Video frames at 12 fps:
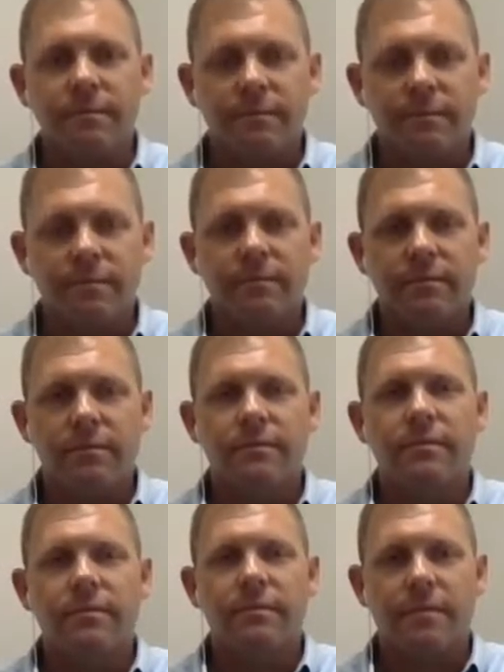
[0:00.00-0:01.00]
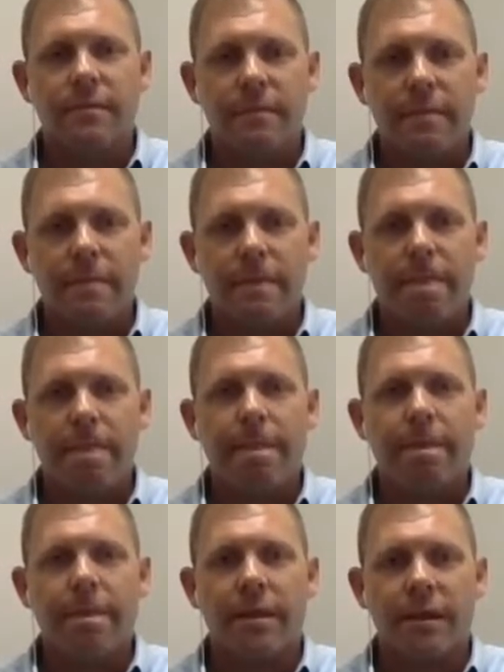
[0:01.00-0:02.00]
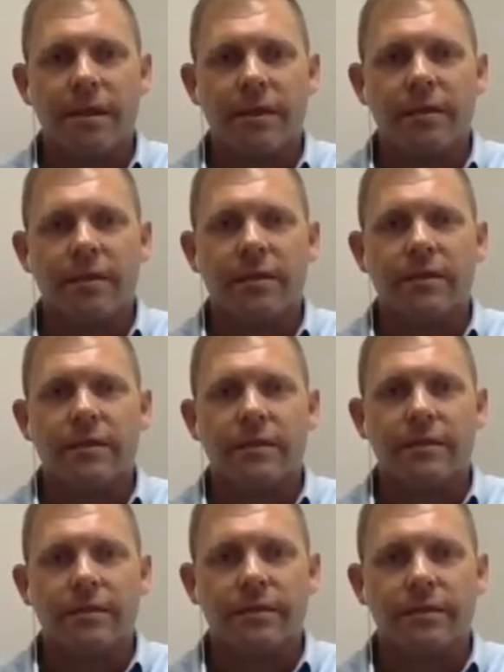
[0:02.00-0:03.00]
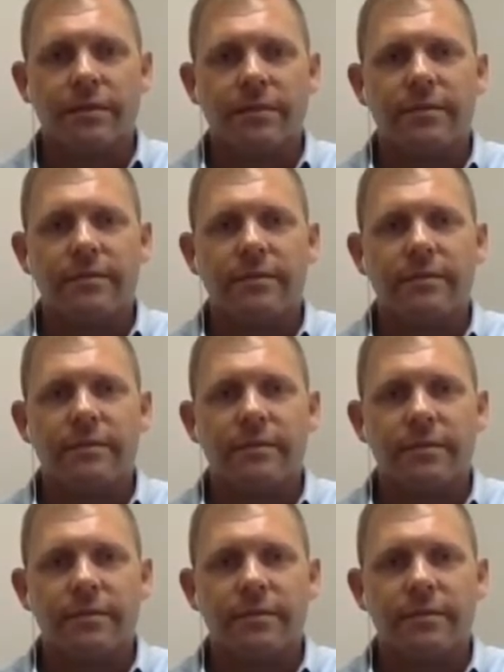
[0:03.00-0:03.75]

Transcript: [no speech]